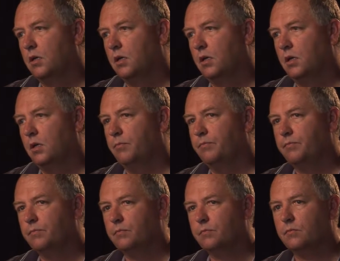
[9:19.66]
You
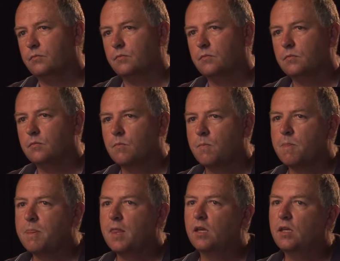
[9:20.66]

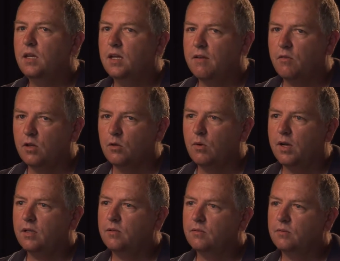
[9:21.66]
didn't have all the
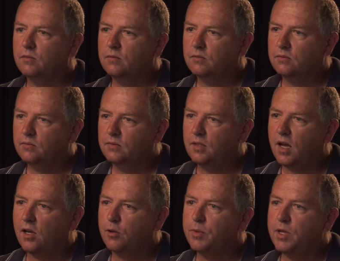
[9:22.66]

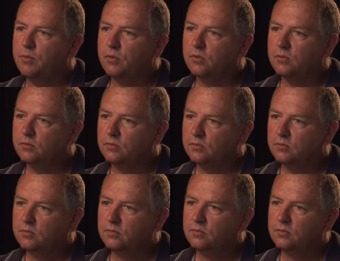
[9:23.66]
white-collar people
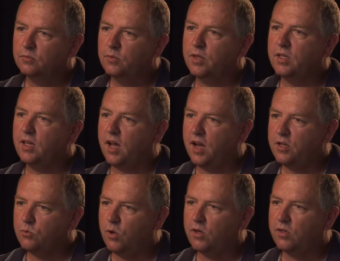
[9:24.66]
with the ties
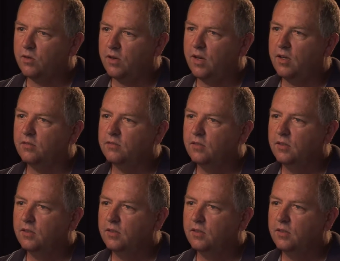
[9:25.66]
walking around,